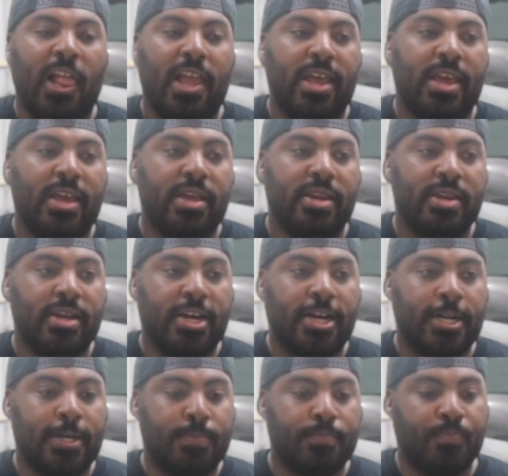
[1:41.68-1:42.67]
And
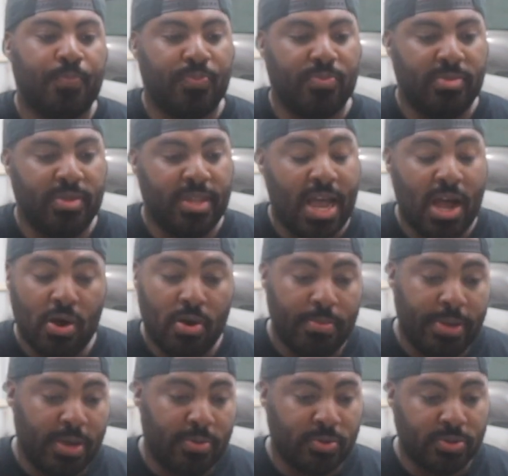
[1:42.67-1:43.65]
now
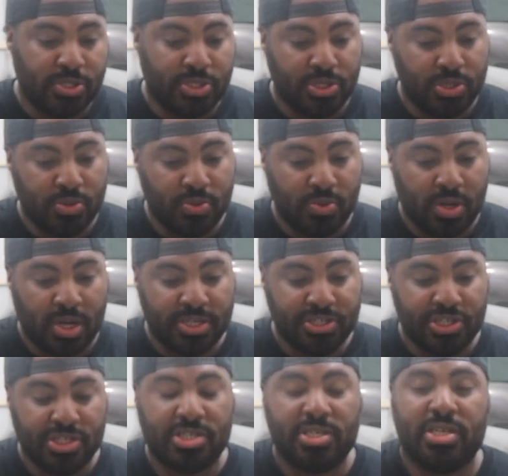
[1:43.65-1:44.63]
I'm able to
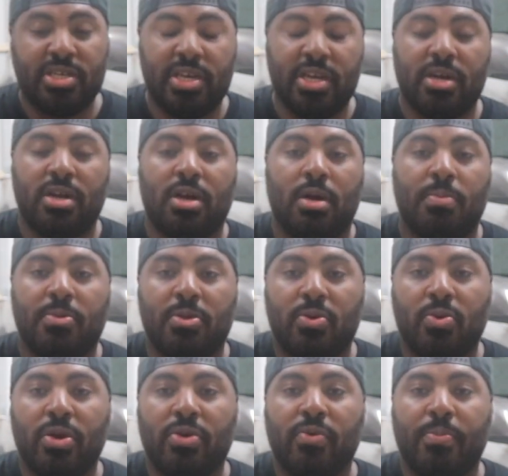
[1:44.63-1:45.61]
just get a couple of
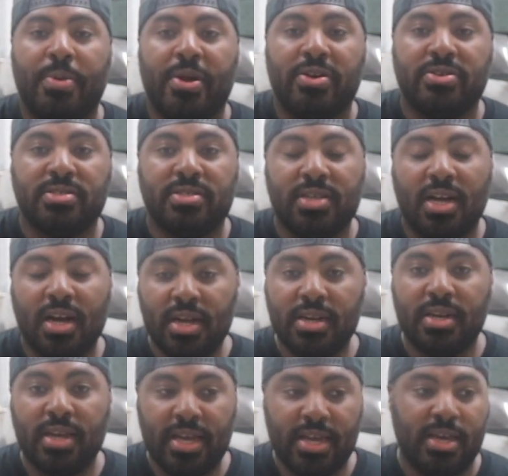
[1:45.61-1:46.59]
quick repairs
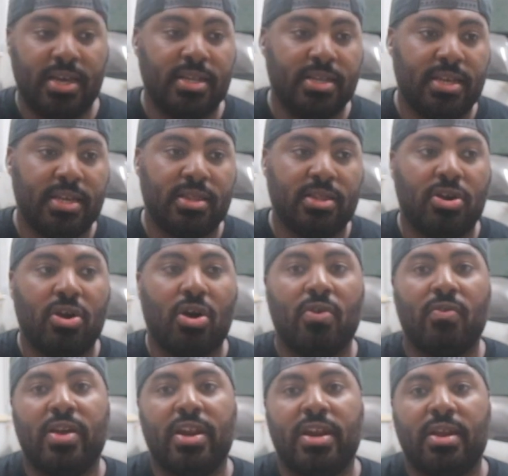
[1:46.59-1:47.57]
done and get the
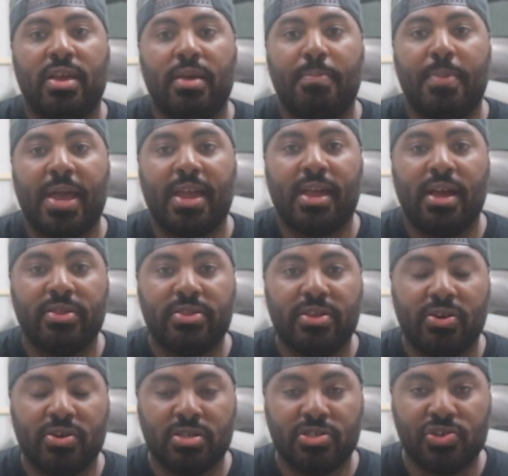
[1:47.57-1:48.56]
car ready to get back out
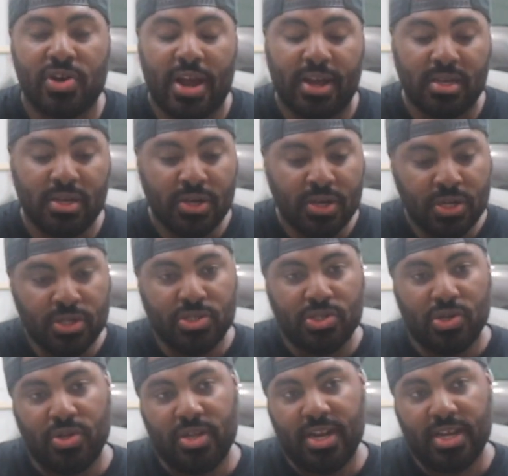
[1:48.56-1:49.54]
there on the track.
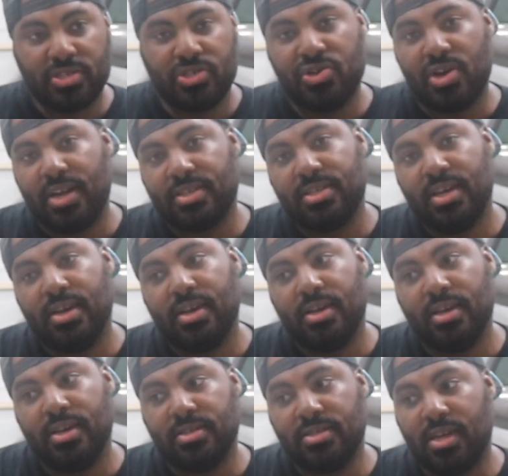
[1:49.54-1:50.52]
So the next track day
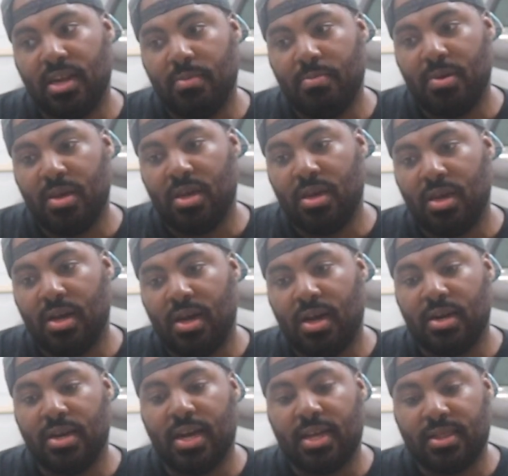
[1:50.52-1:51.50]
is going to be
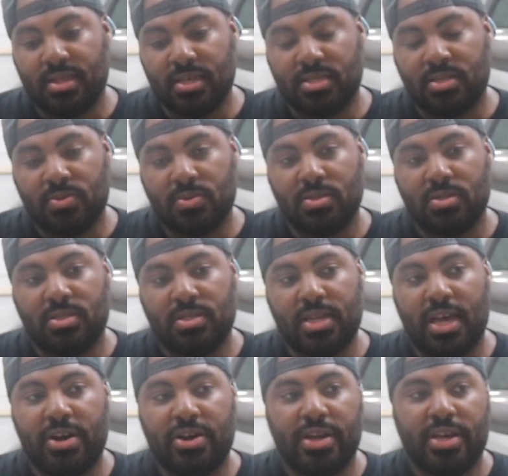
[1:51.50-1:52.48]
not this
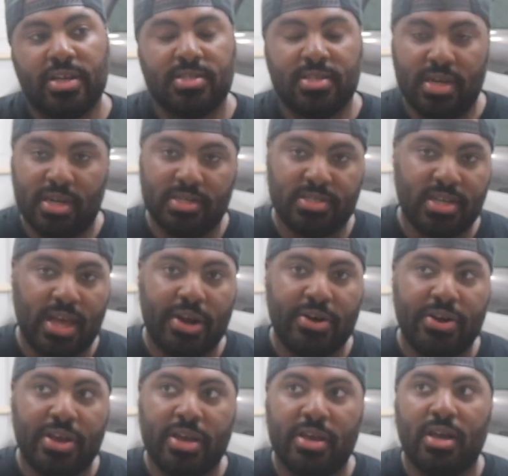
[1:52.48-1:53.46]
Saturday. Today is
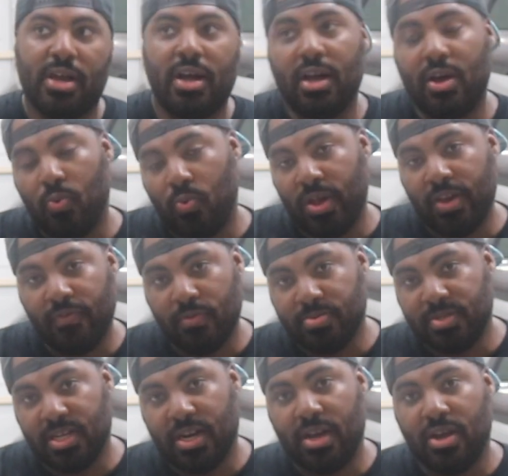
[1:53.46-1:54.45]
Saturday. A week
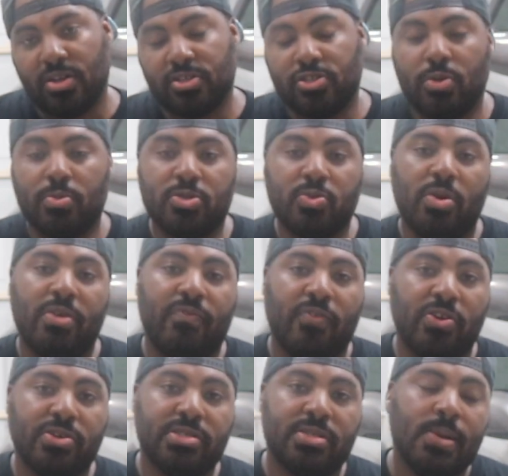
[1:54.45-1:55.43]
from today, October
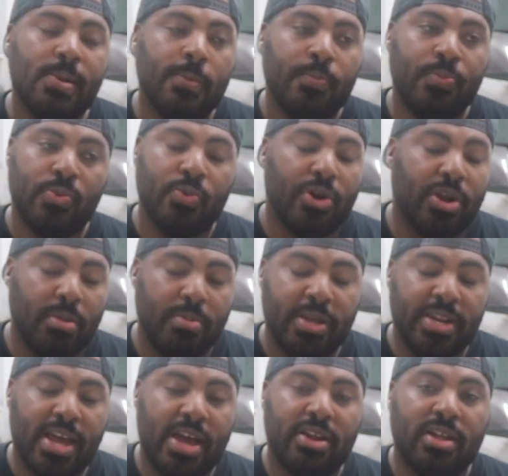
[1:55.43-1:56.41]
21st, we're going to
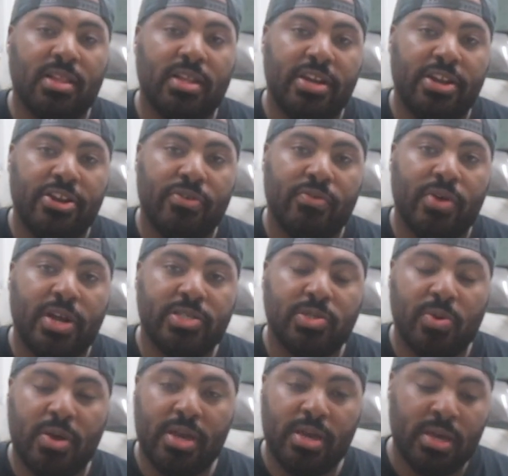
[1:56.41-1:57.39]
be down at Lanier
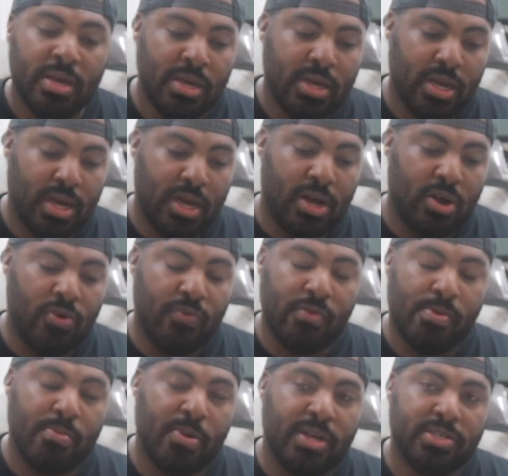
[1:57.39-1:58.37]
Raceway over
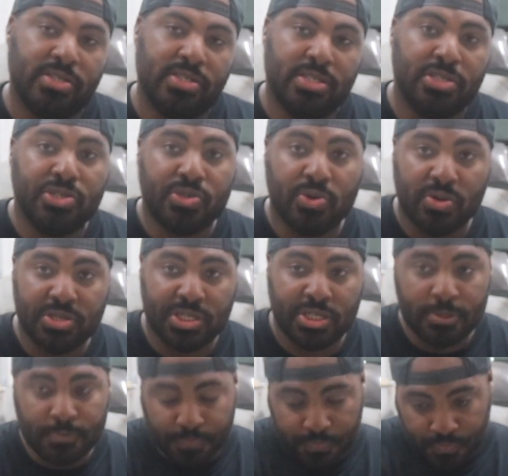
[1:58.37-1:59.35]
in Braselton,
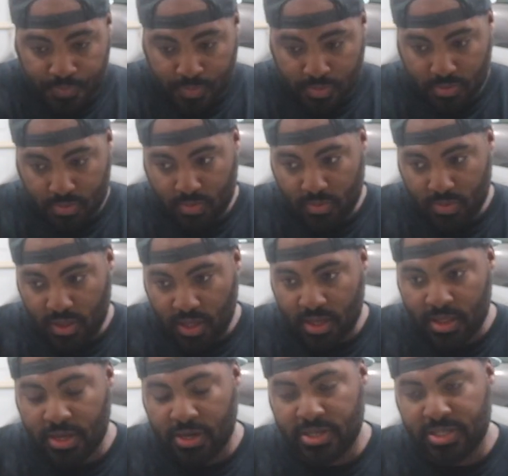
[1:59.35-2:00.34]
Georgia.
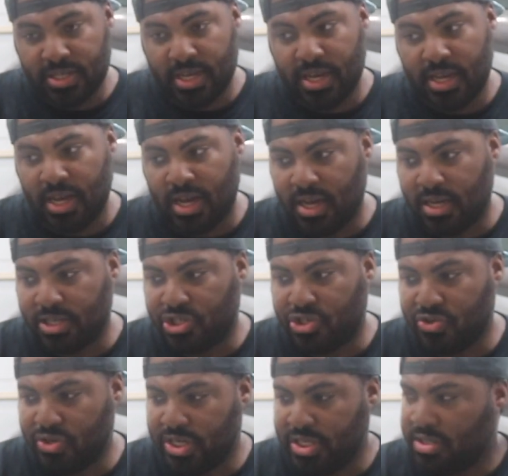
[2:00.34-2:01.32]
There's a
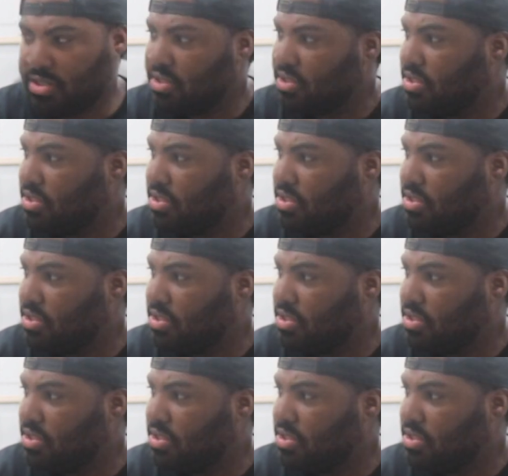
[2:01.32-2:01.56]
street